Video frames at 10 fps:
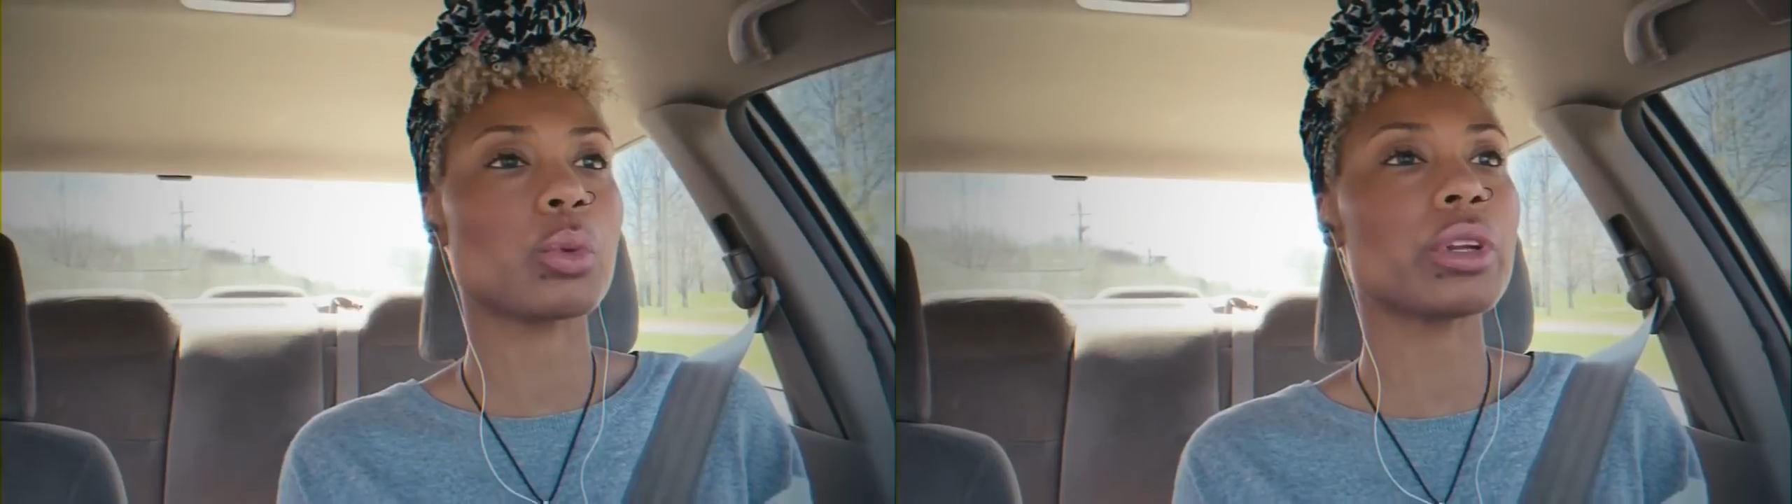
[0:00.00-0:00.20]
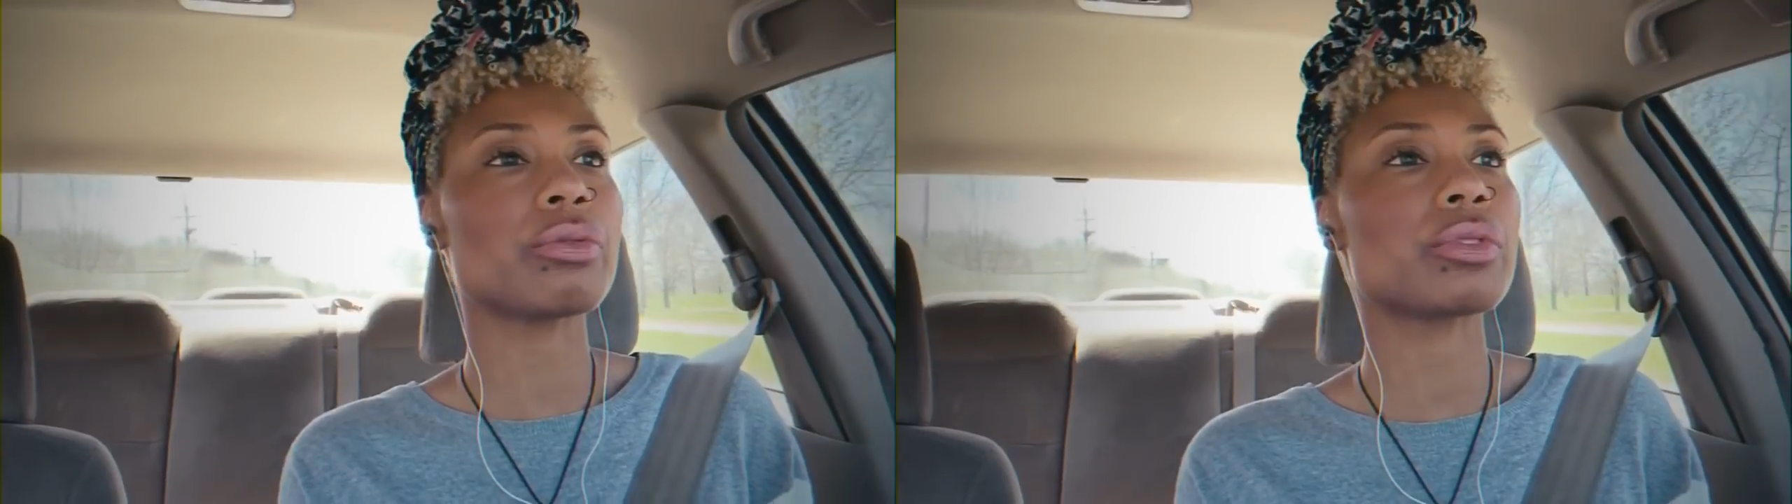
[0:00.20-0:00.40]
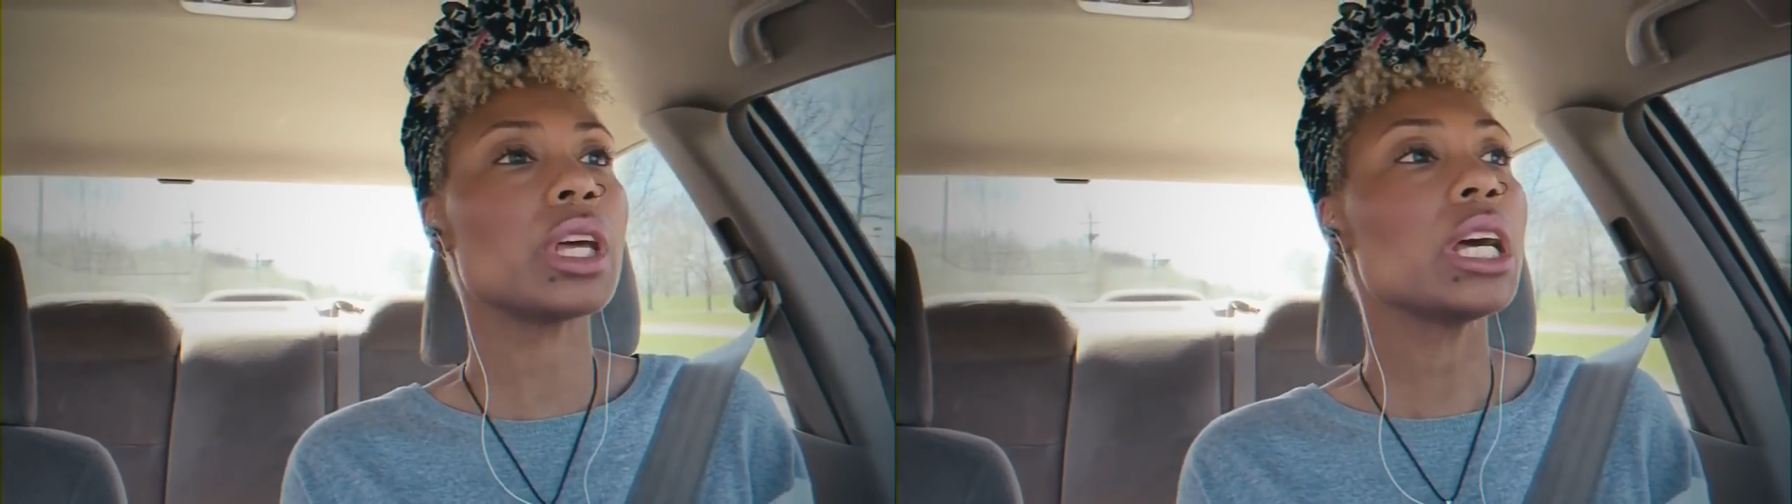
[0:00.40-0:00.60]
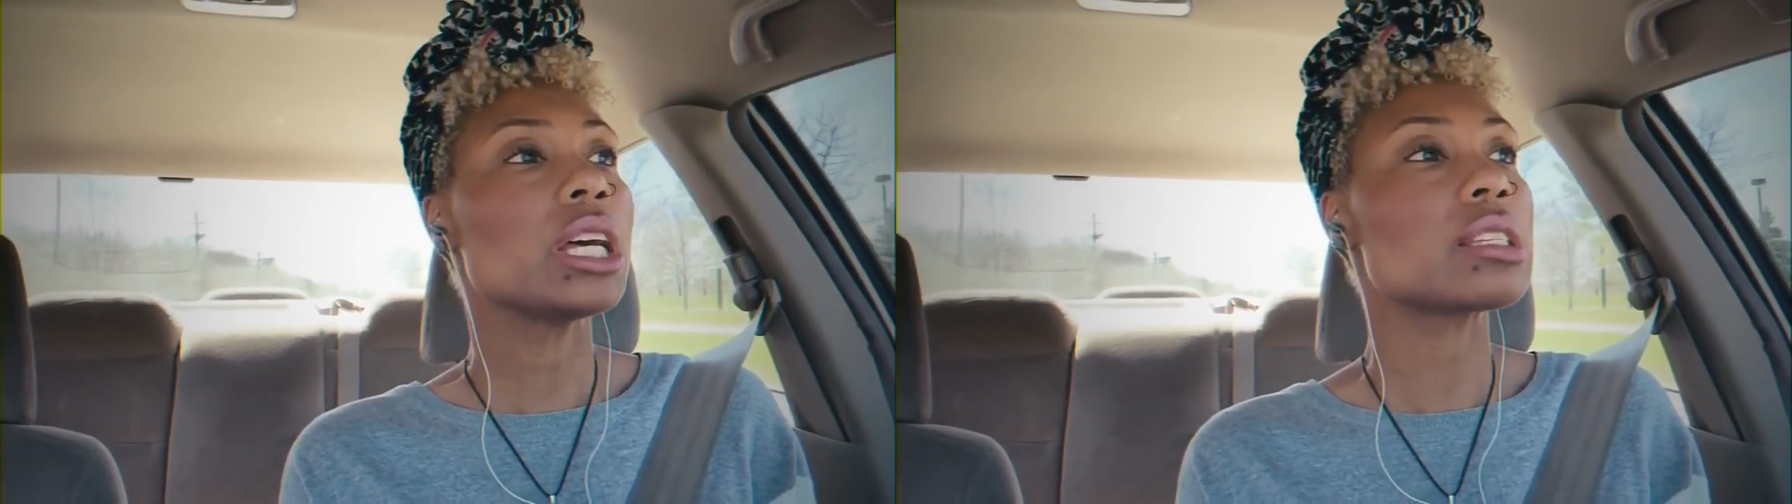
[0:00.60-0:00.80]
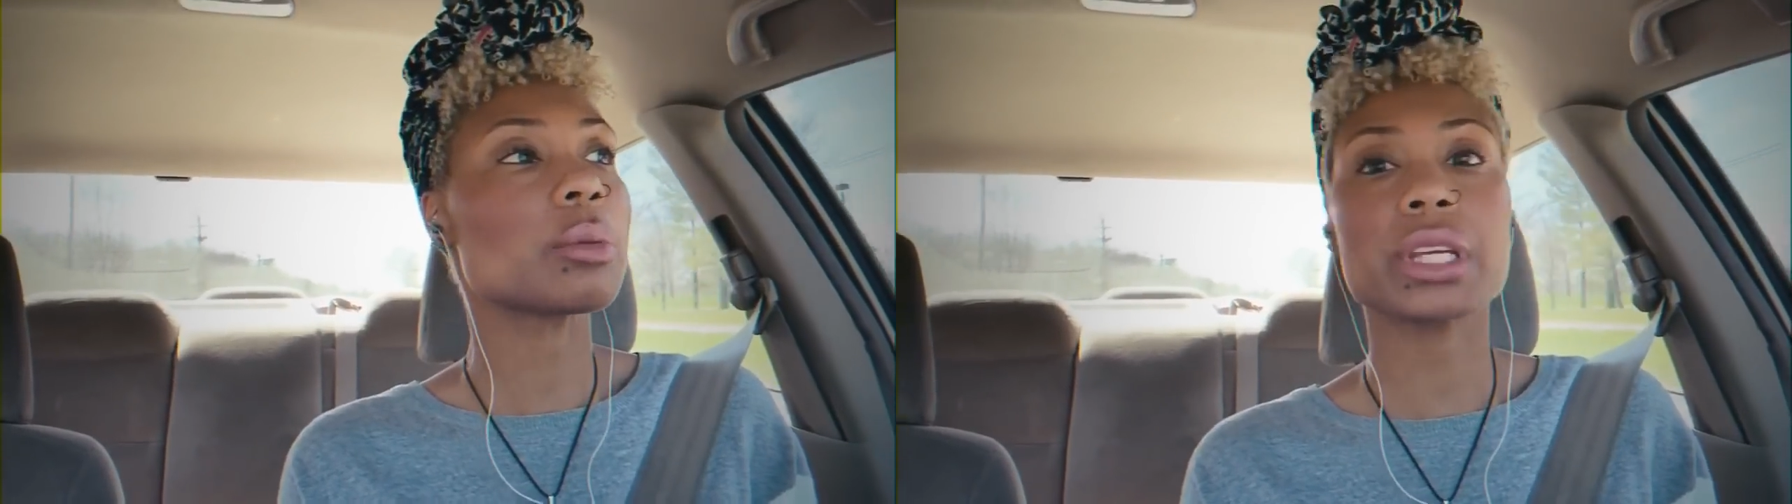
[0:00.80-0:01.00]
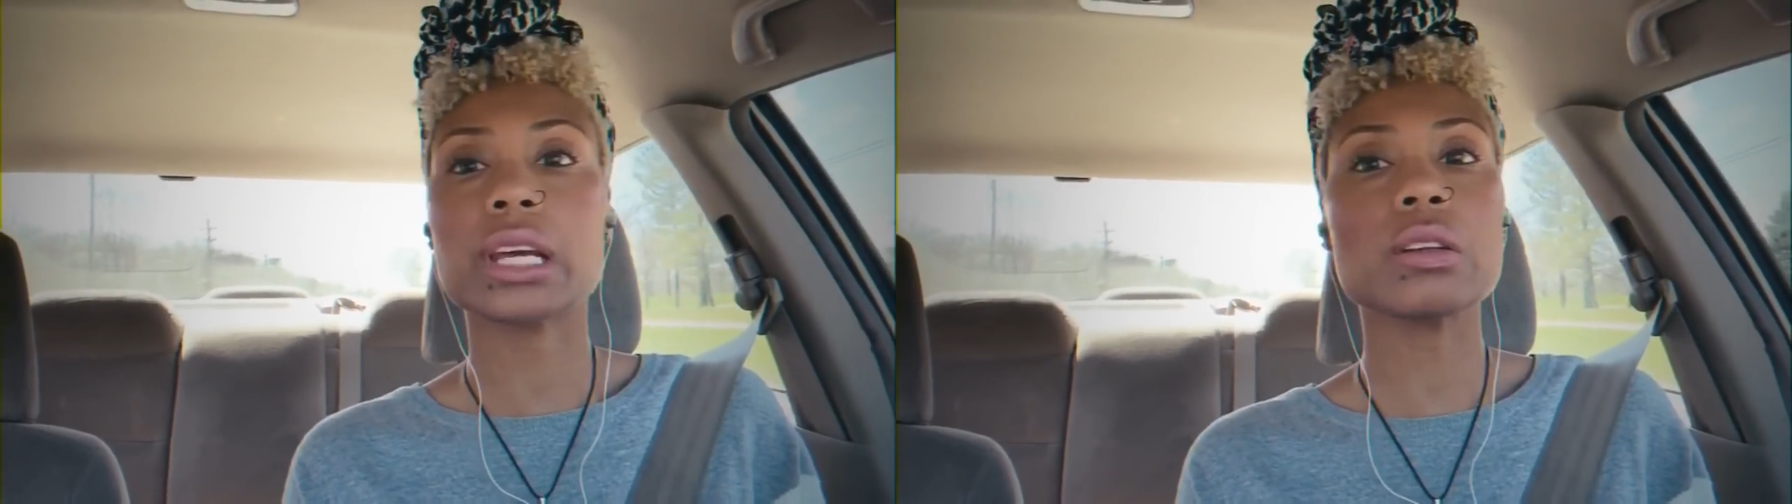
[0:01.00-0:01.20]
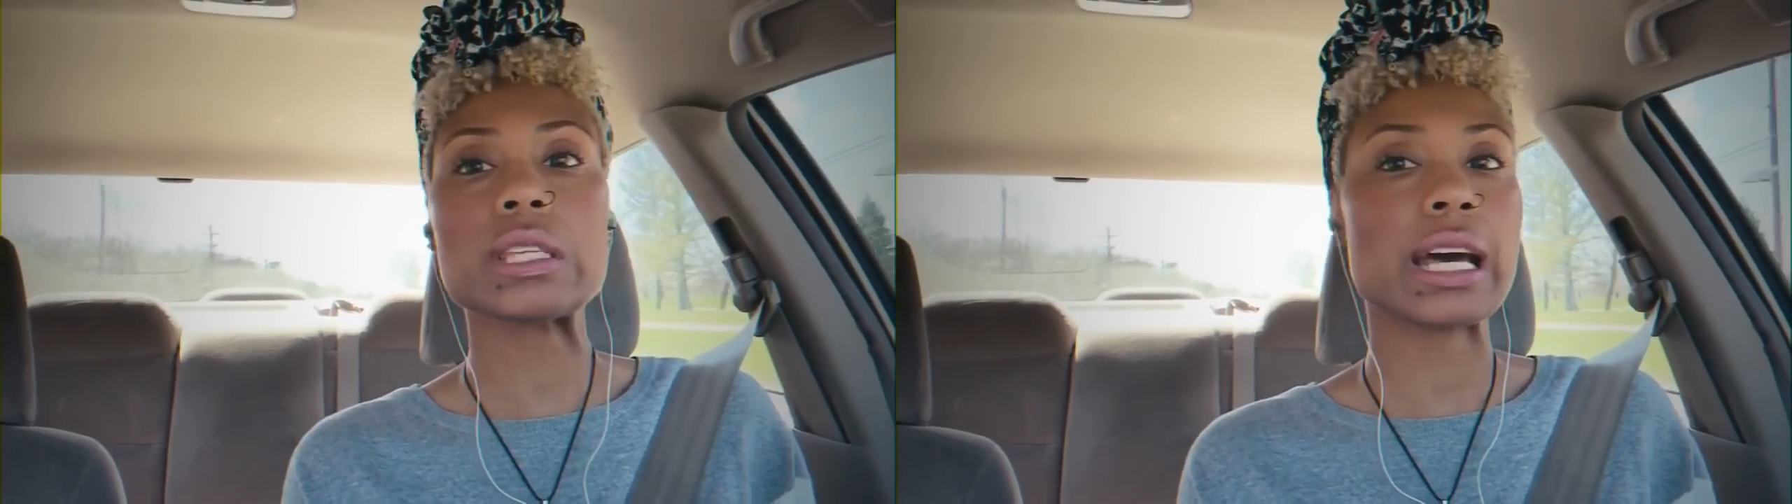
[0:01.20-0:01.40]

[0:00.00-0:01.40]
What if something else